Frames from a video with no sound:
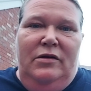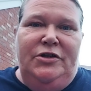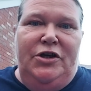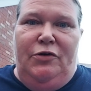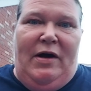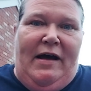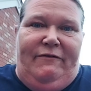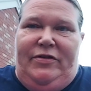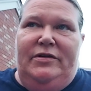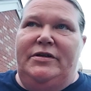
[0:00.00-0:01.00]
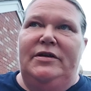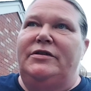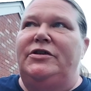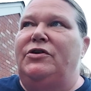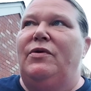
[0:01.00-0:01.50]
do you have this or
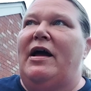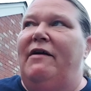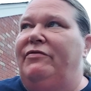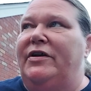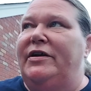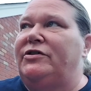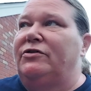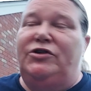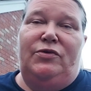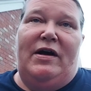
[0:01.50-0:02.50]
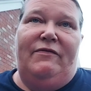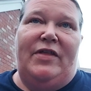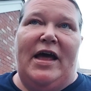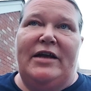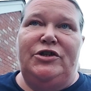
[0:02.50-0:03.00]
do you have
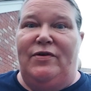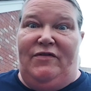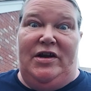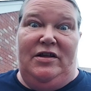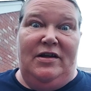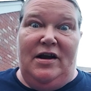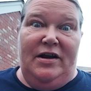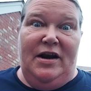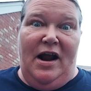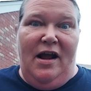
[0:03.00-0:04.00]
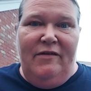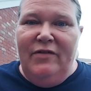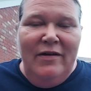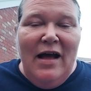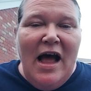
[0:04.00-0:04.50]
that? Do you have anything I can have?
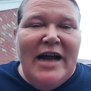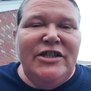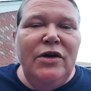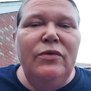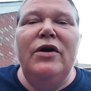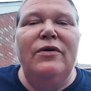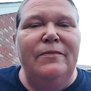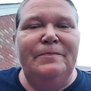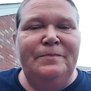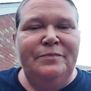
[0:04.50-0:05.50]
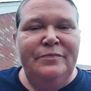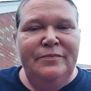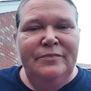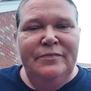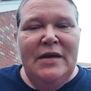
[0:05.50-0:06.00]
I don't know.
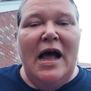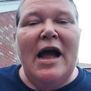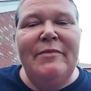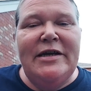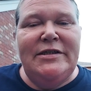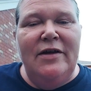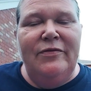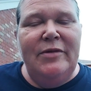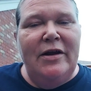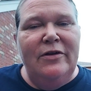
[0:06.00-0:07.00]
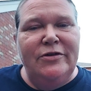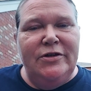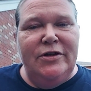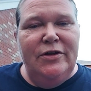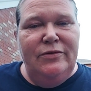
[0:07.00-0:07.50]
I myself am not
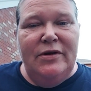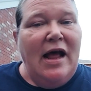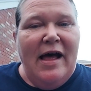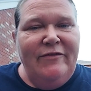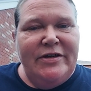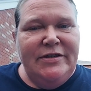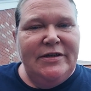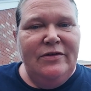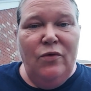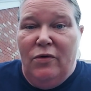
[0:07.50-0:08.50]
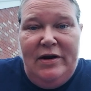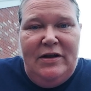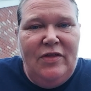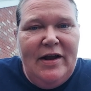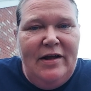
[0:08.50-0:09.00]
allergic to gluten, obviously, or
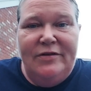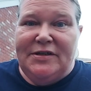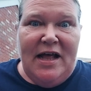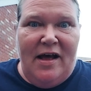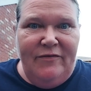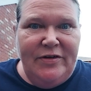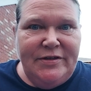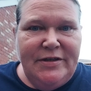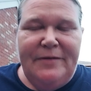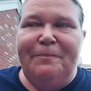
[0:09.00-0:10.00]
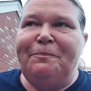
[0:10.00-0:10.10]
anything else, obviously.